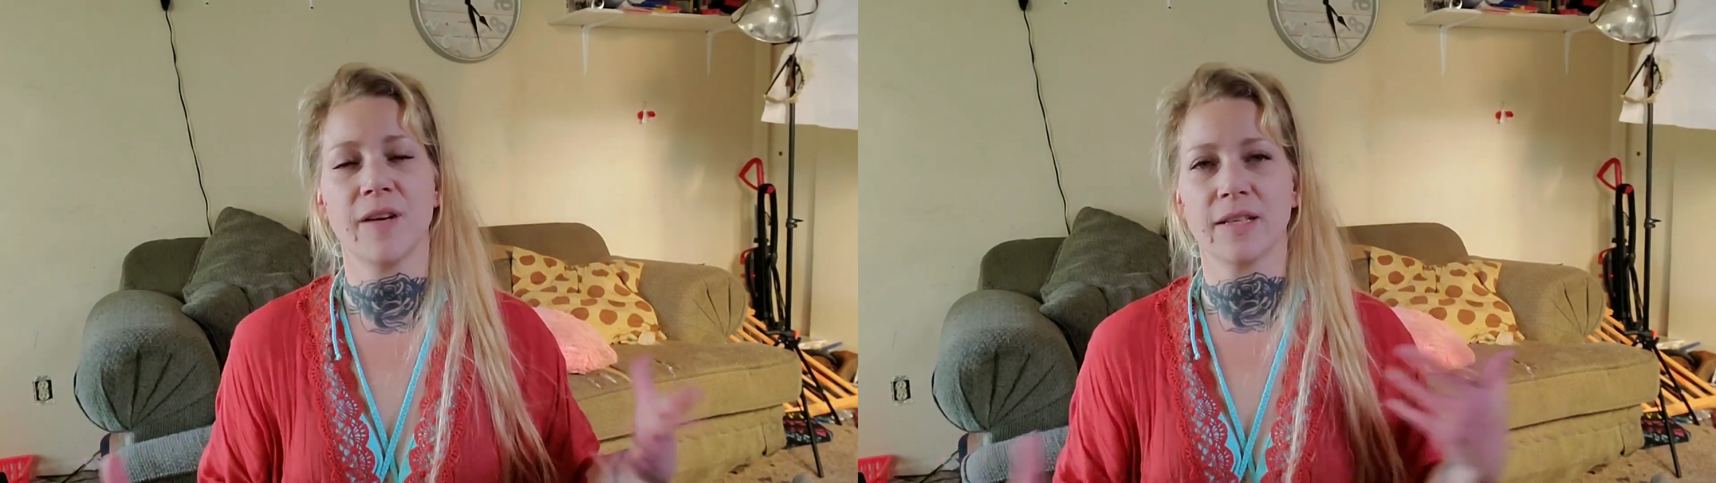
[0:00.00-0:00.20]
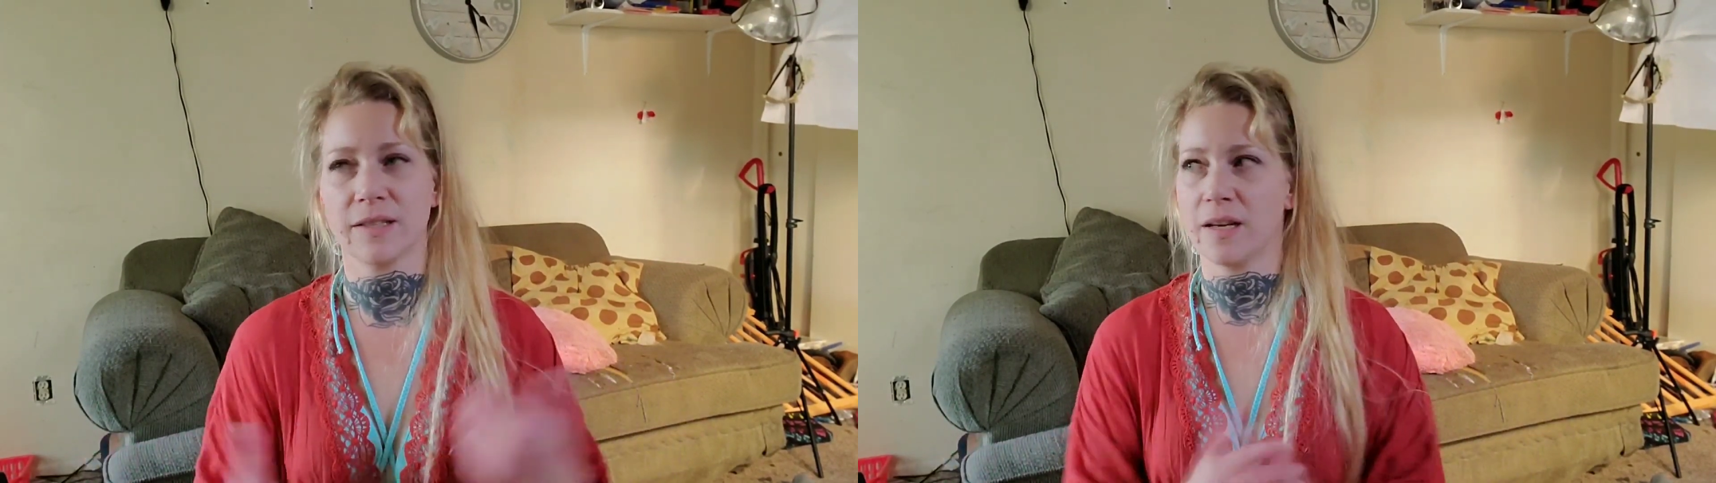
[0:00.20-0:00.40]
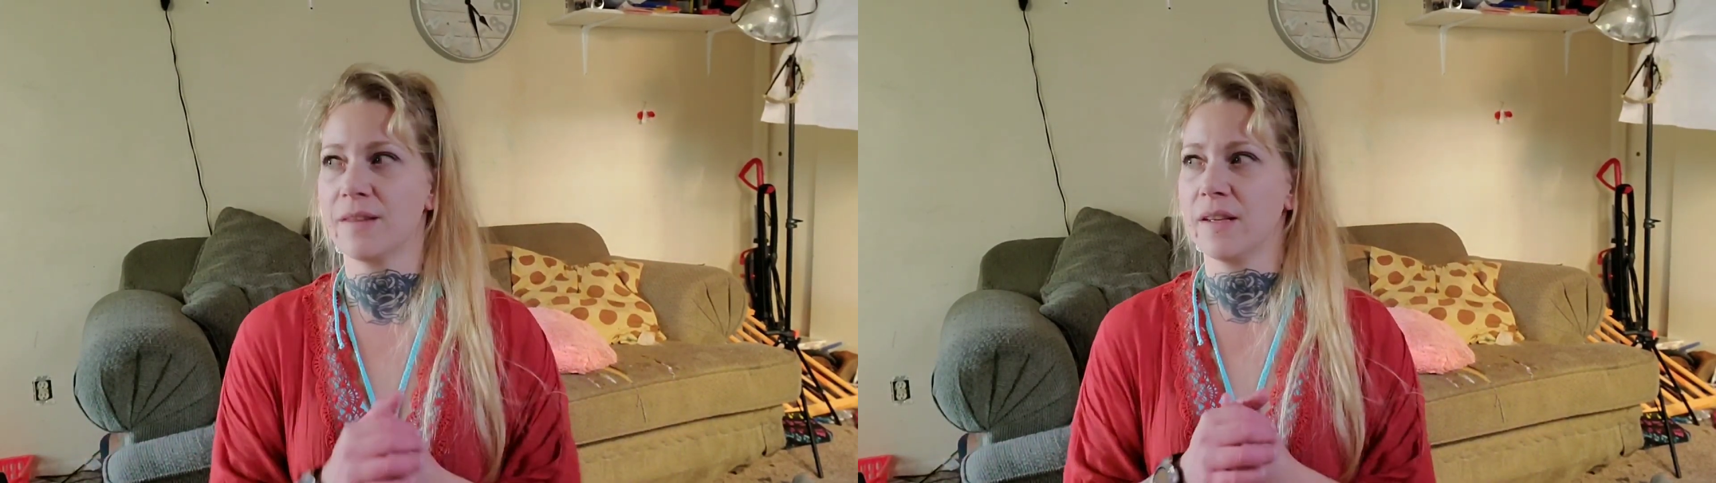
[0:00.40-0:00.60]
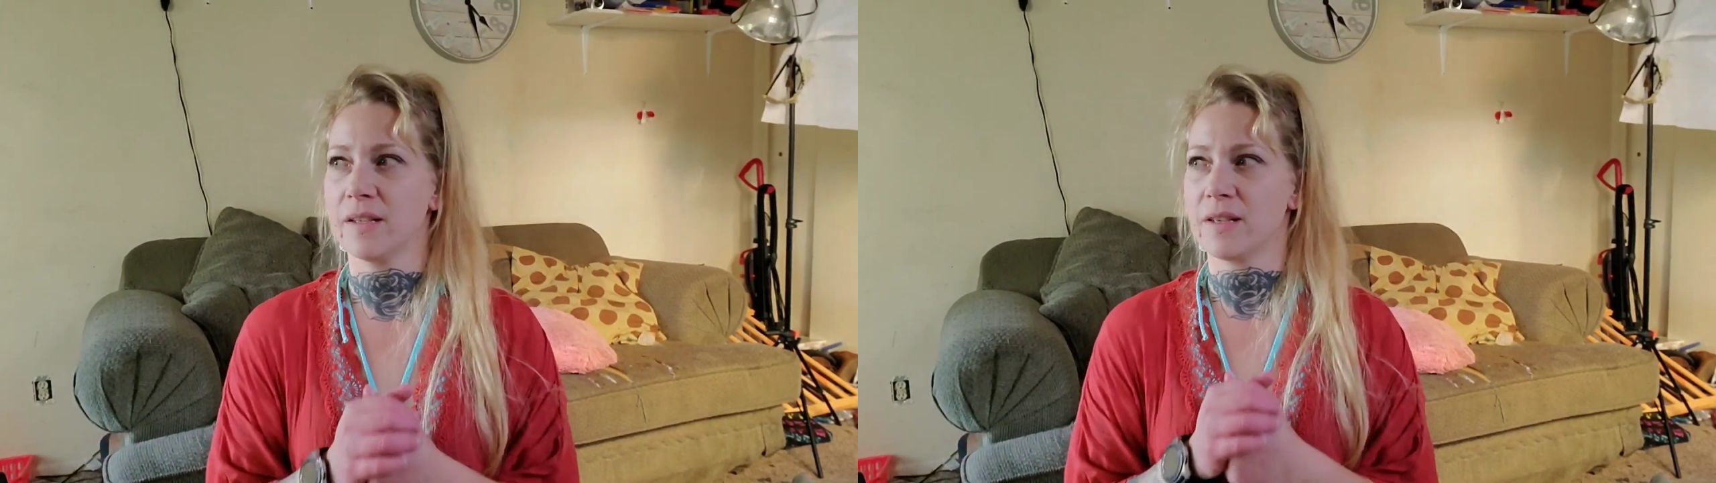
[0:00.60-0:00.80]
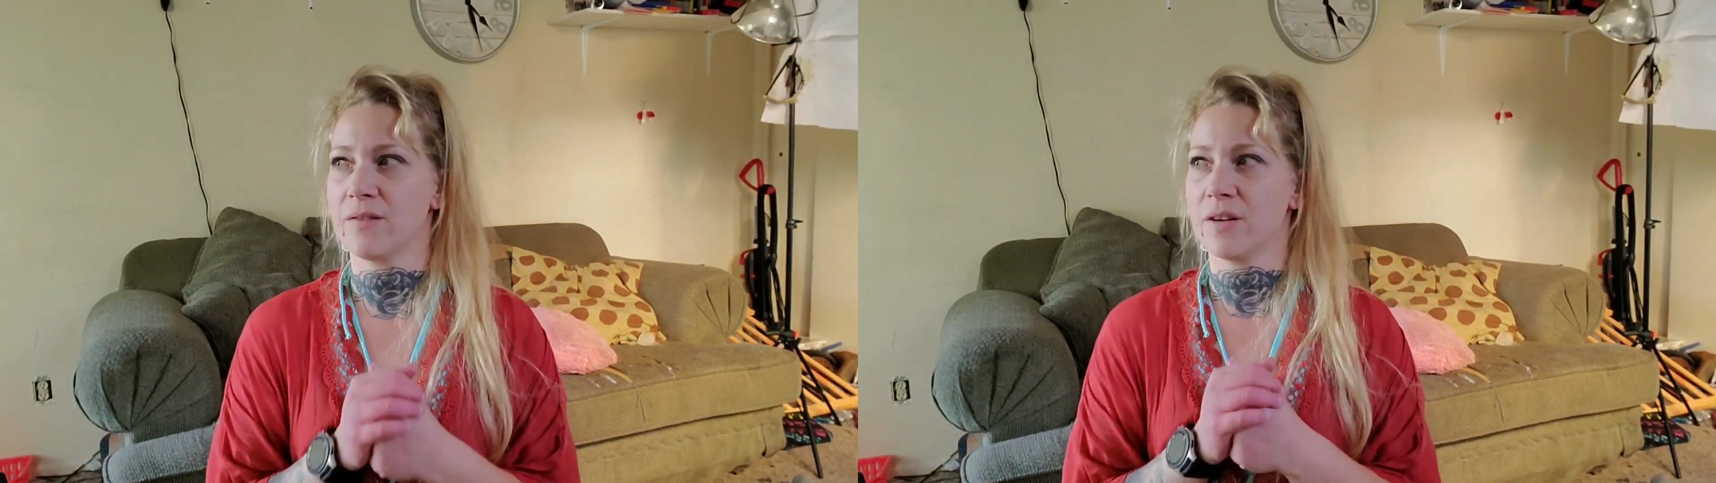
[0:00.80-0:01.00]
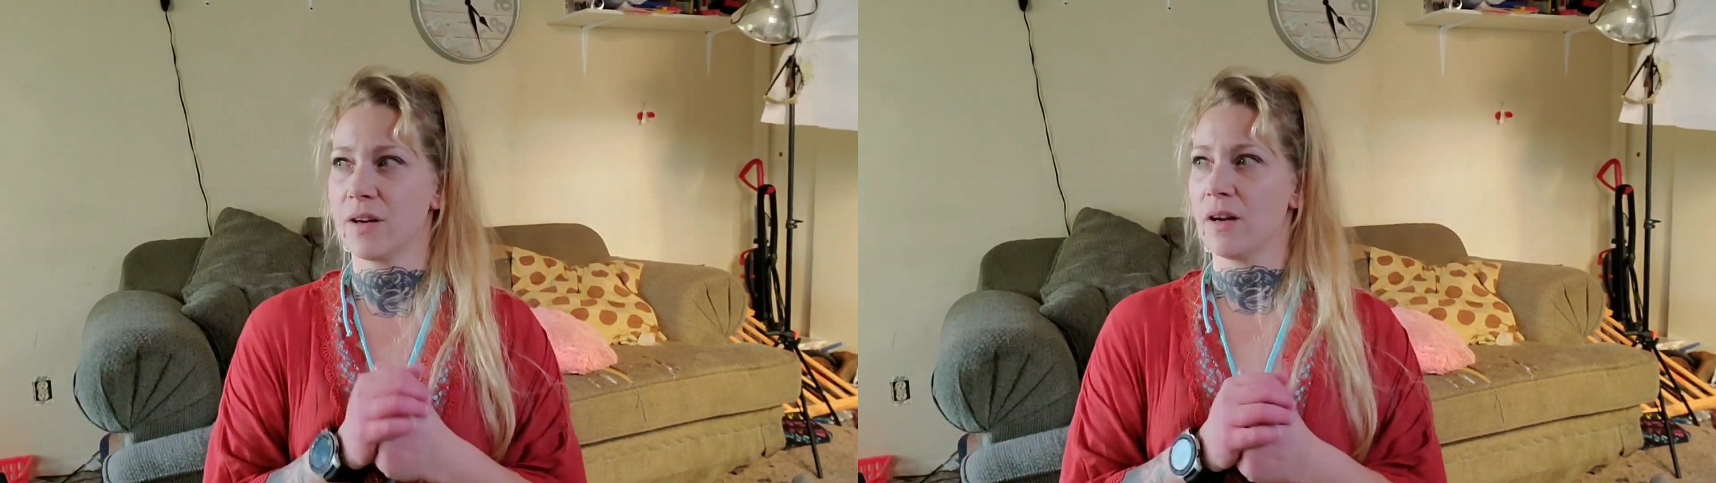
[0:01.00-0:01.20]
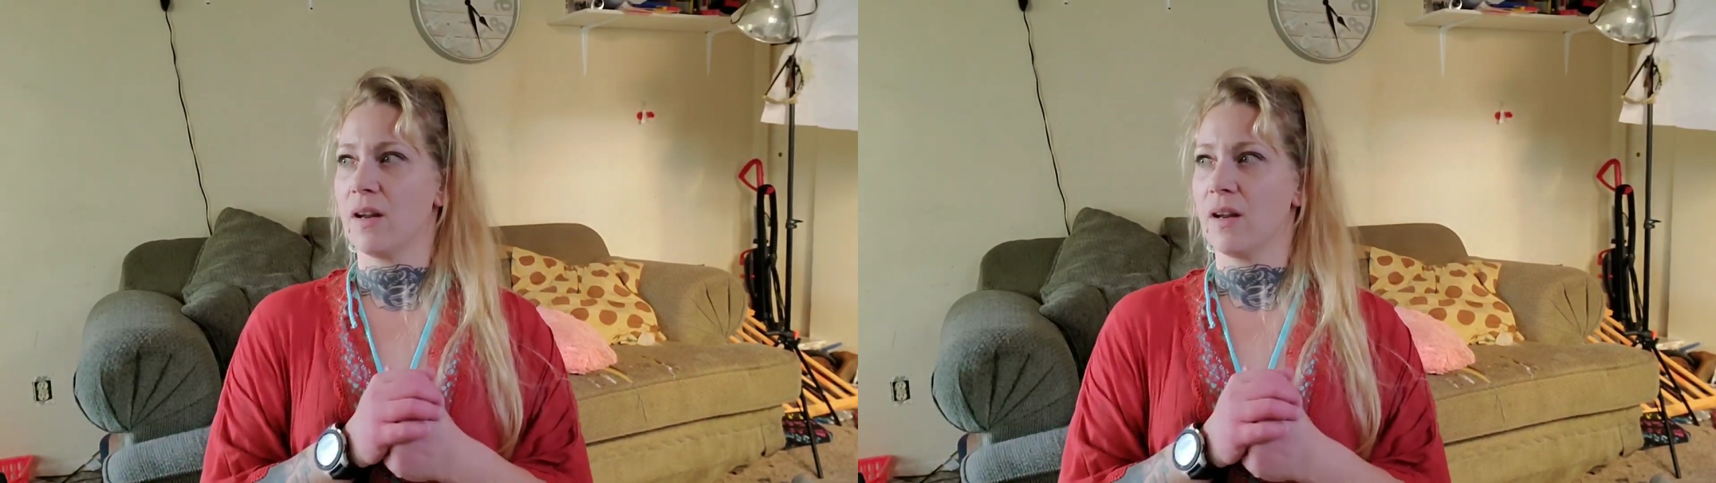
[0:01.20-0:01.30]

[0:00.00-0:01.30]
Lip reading: fixed. Nothing's ever